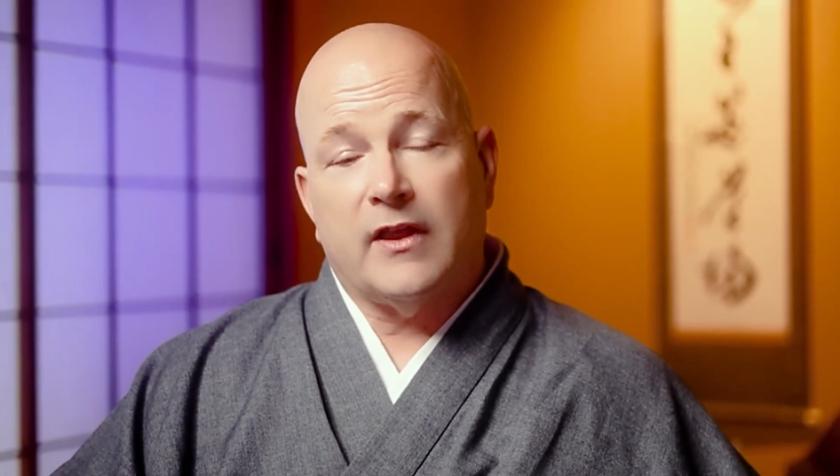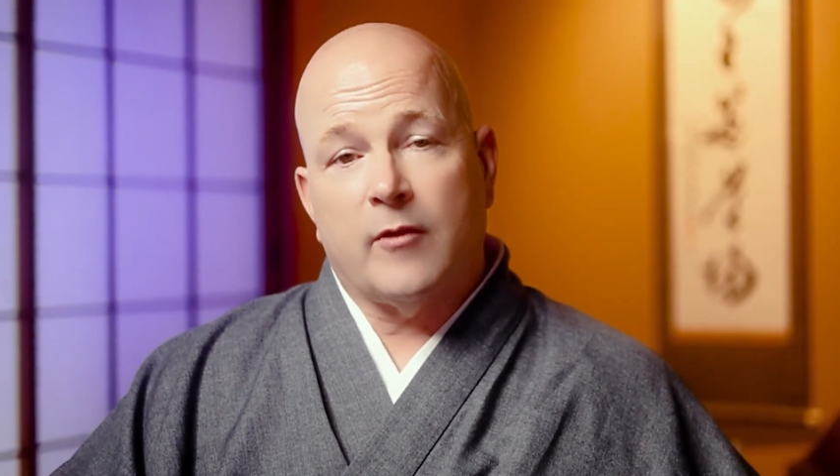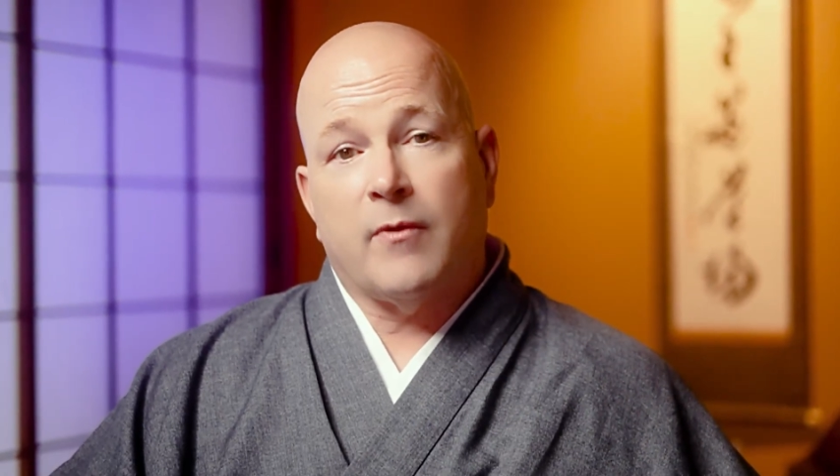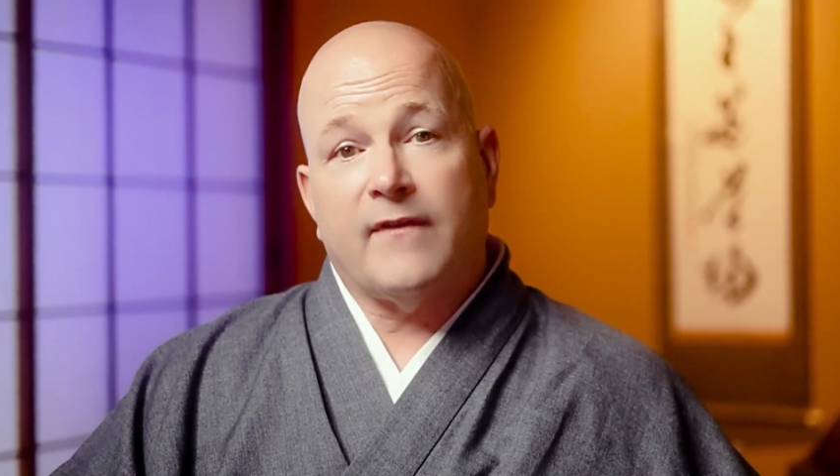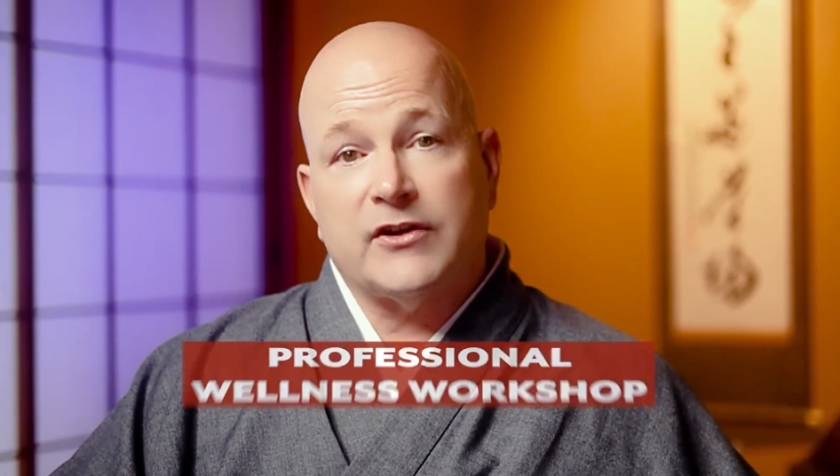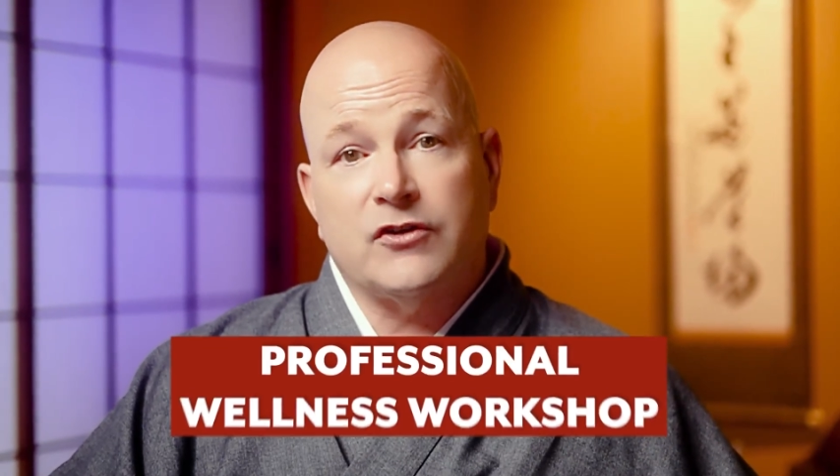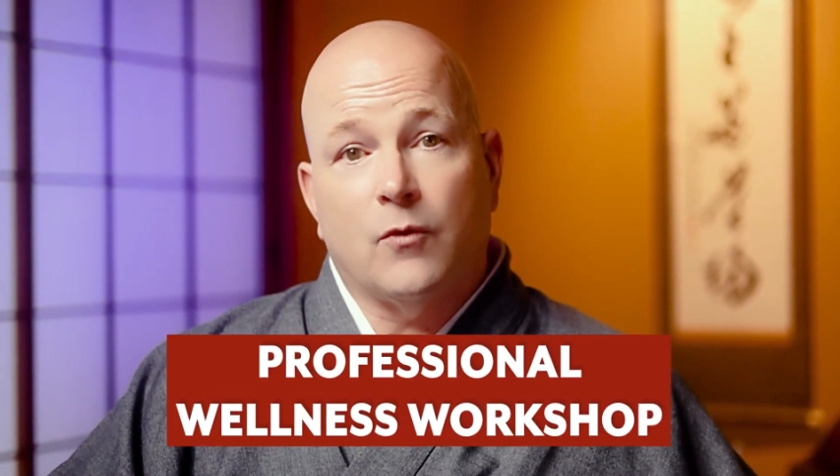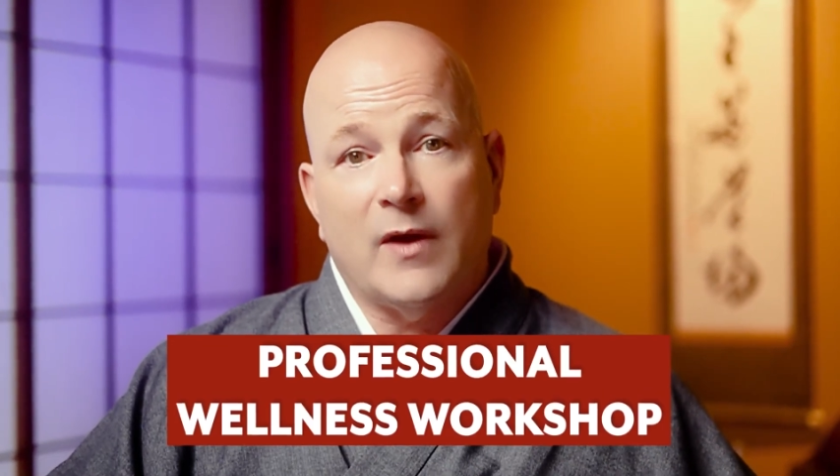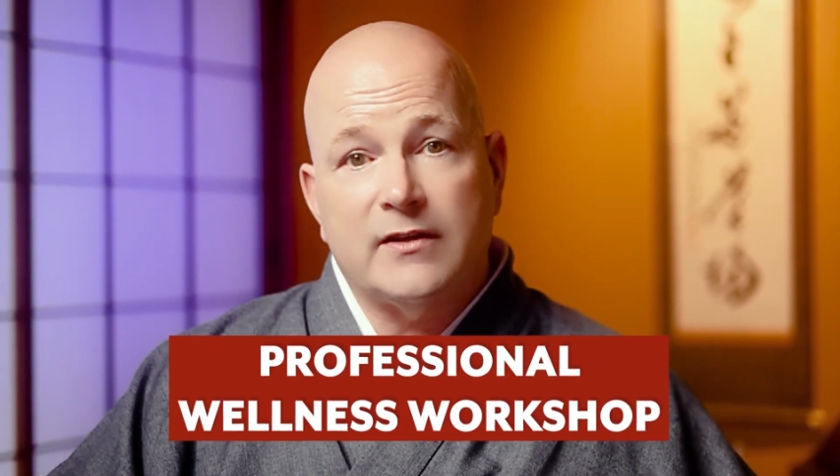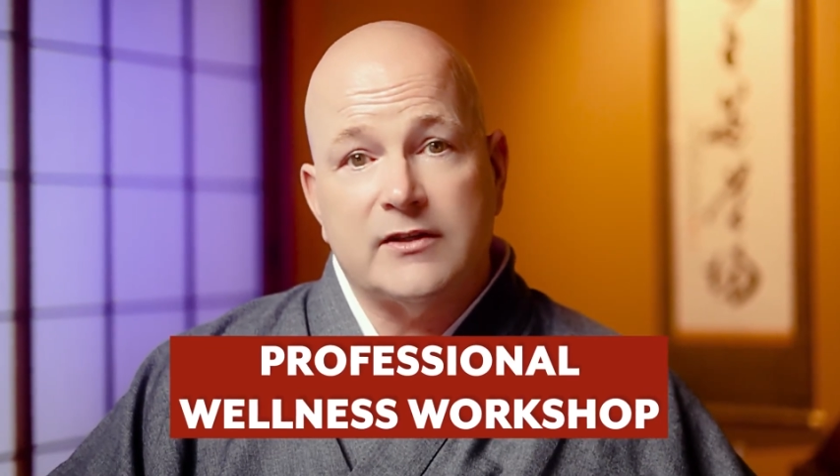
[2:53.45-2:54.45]
in the Professional
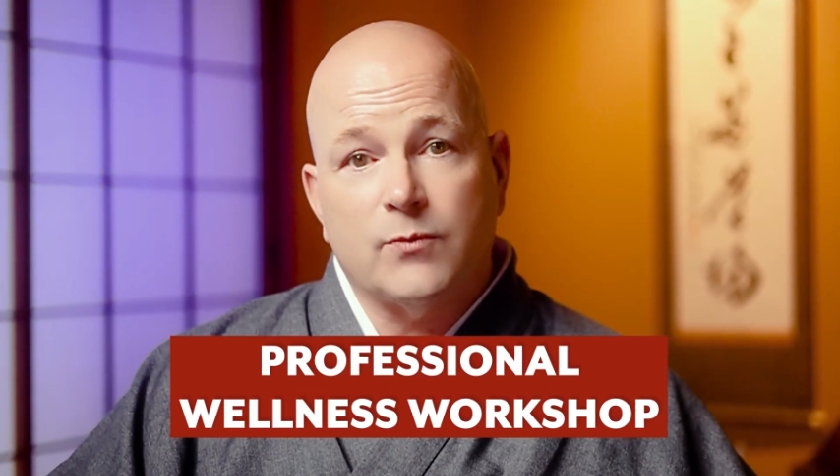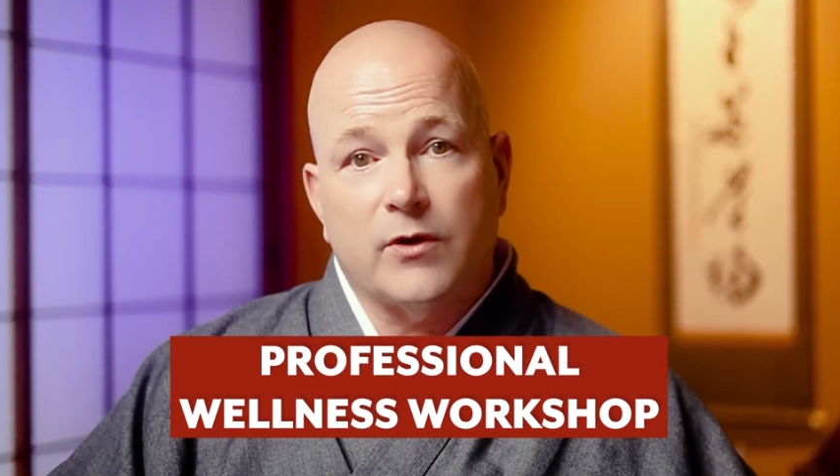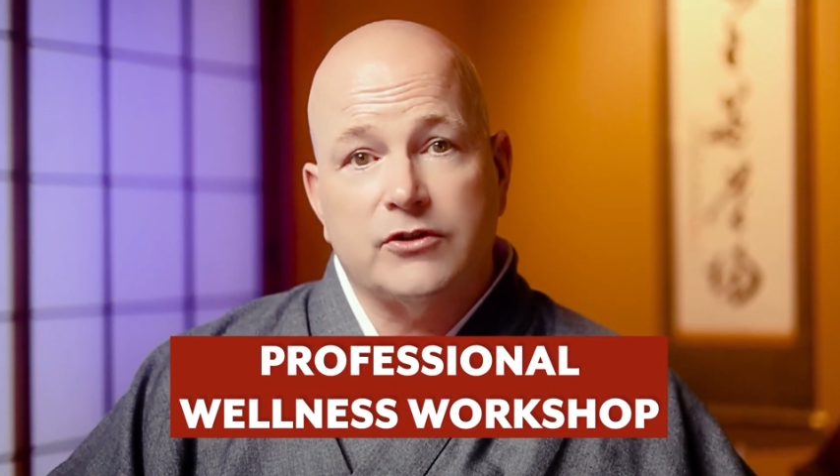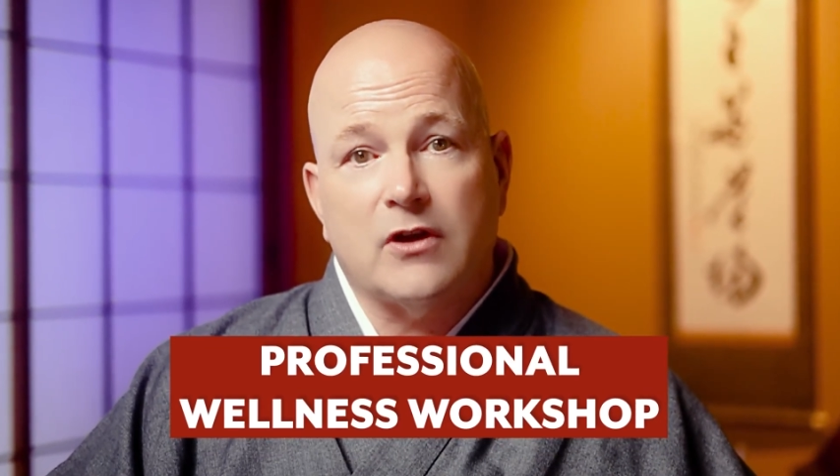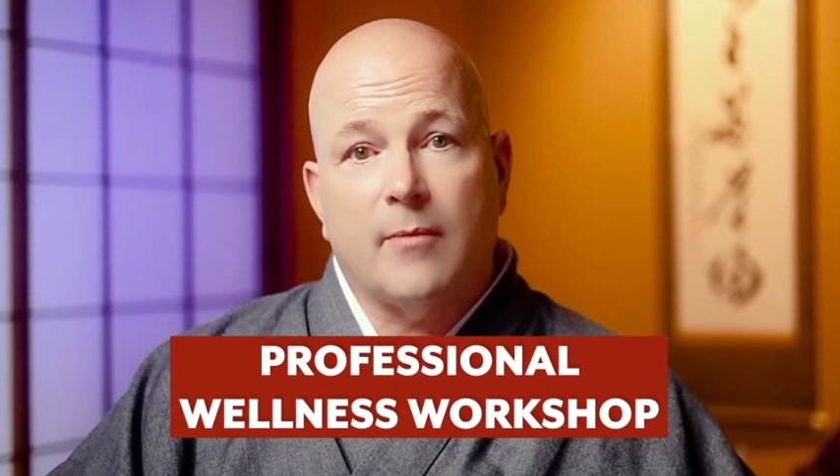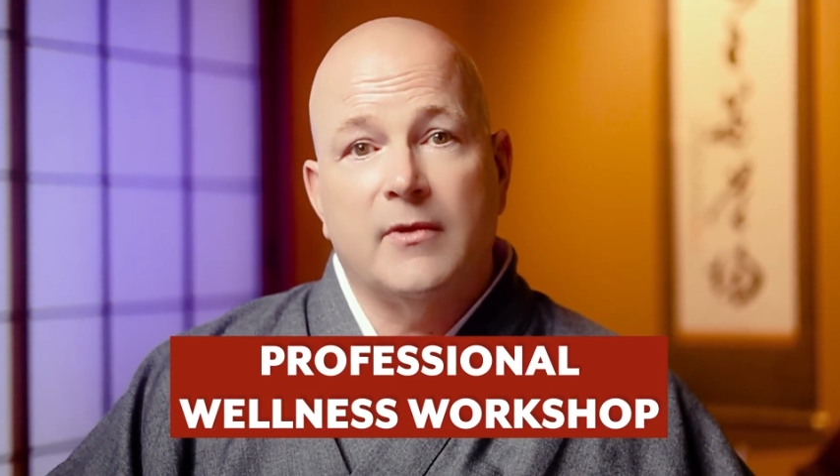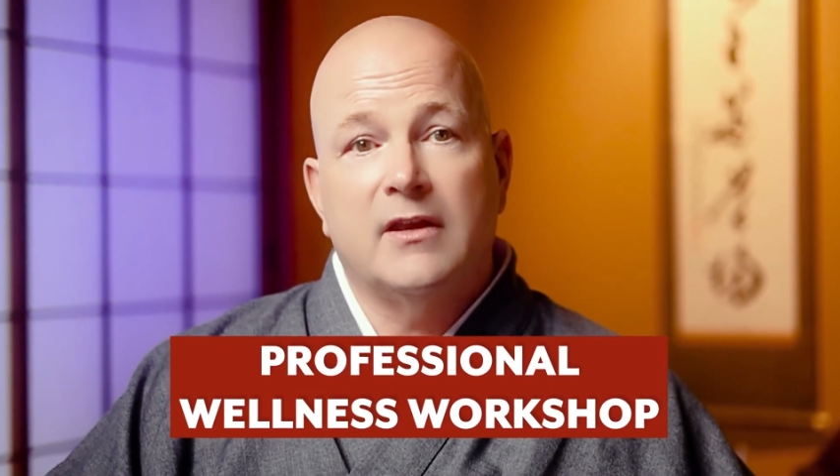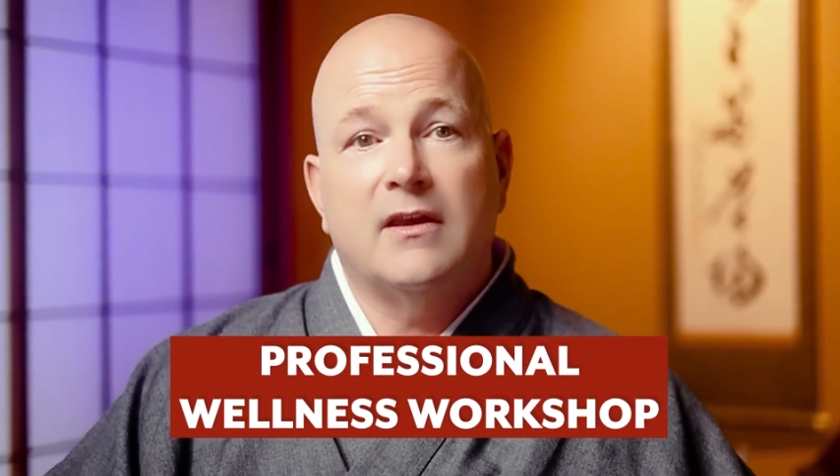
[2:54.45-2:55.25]
Wellness Workshop,